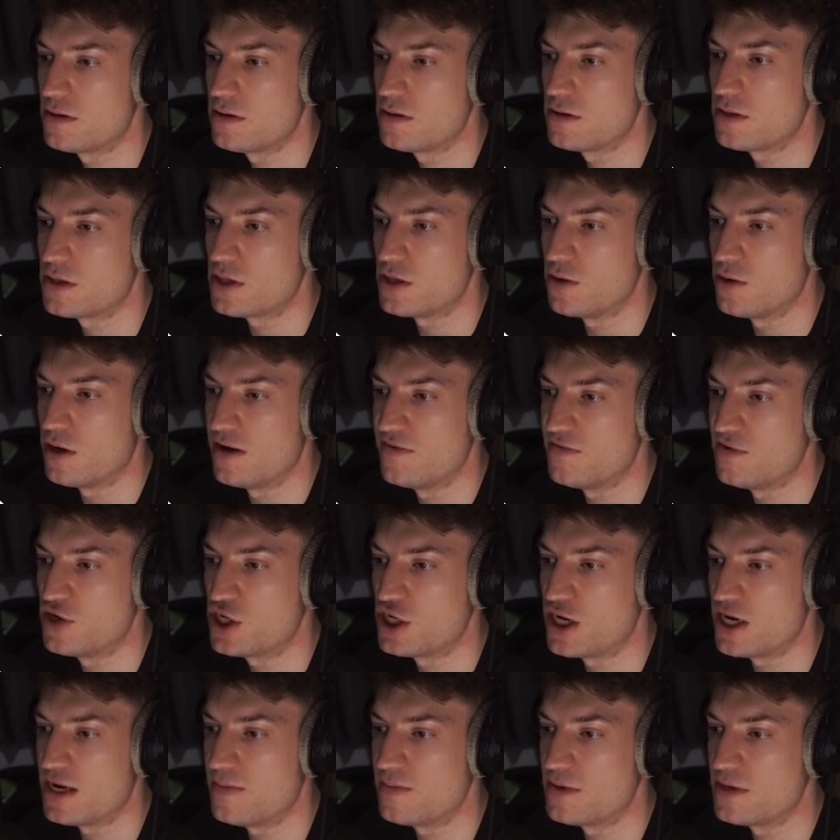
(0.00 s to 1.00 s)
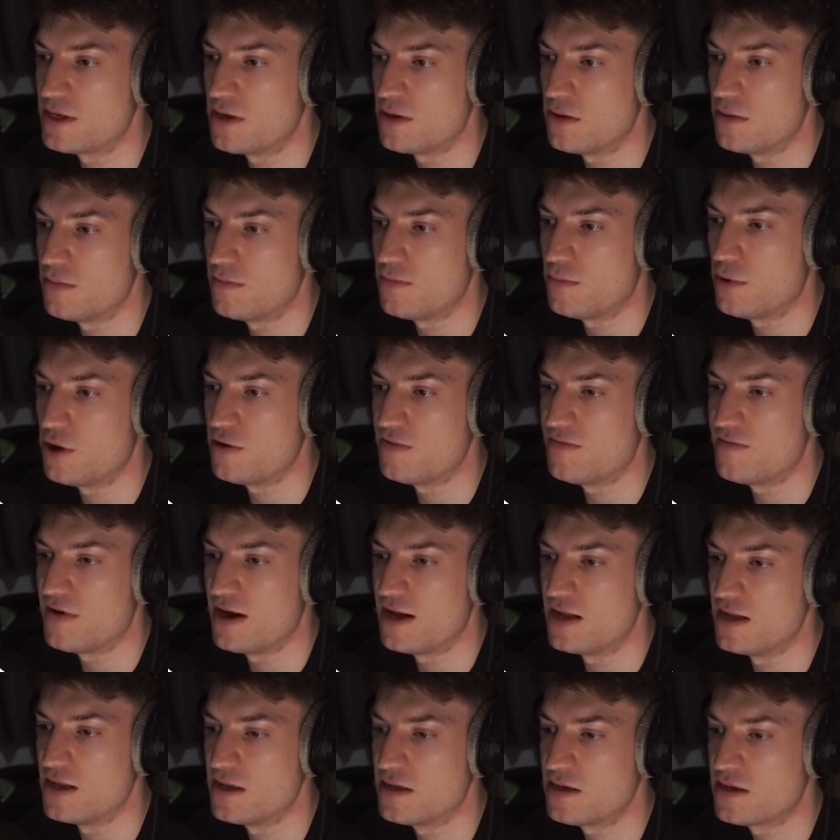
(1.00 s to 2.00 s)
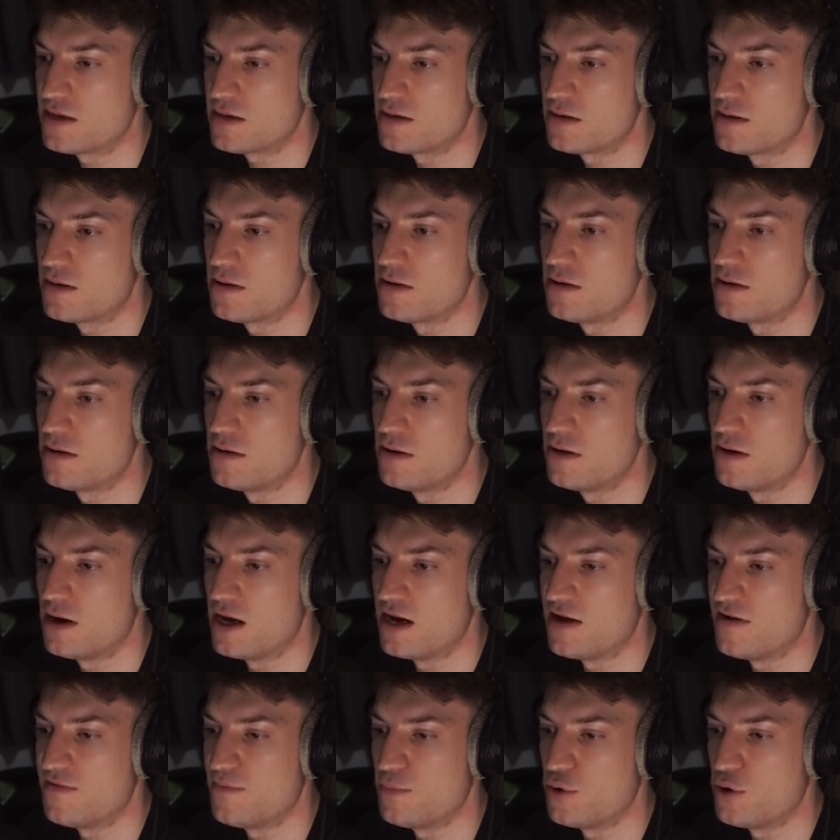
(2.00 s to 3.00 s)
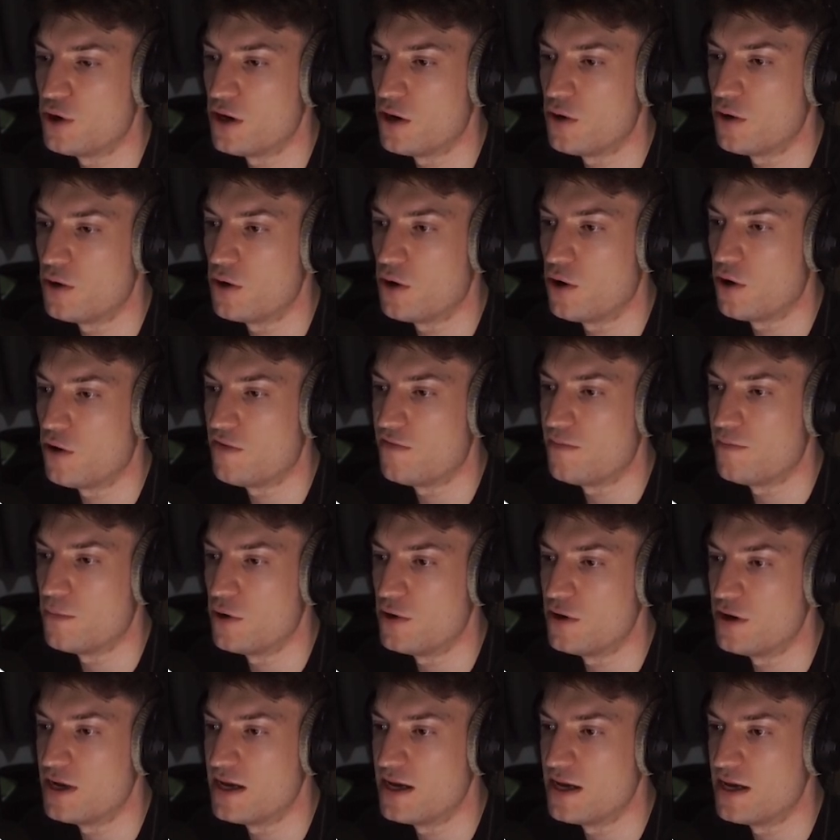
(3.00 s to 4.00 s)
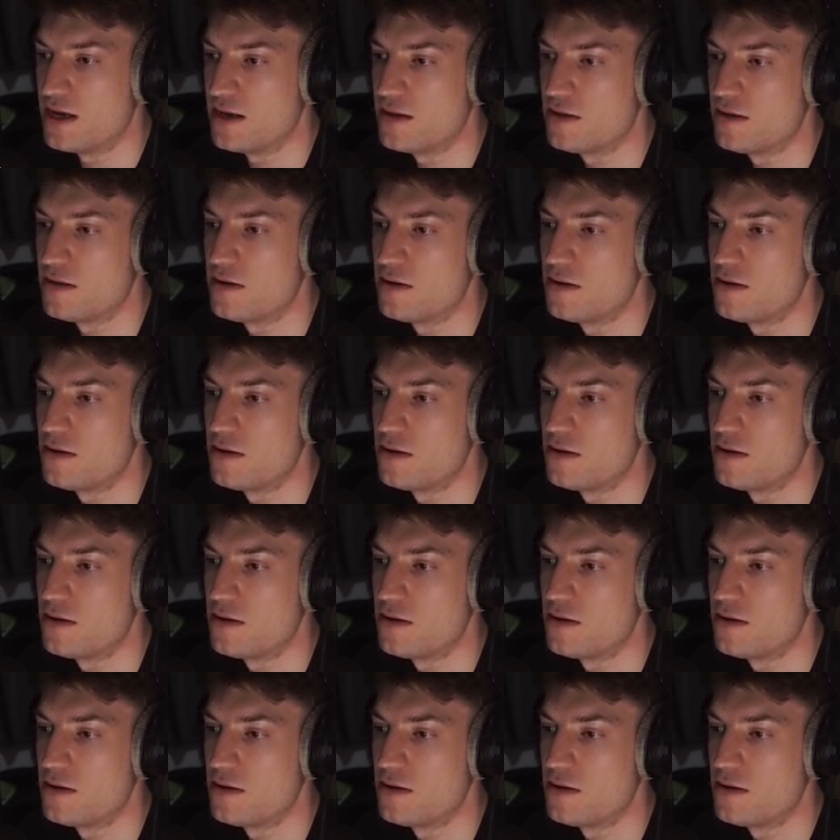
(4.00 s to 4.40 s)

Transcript: So I've shaped it both ends, and I've put it on off mode here.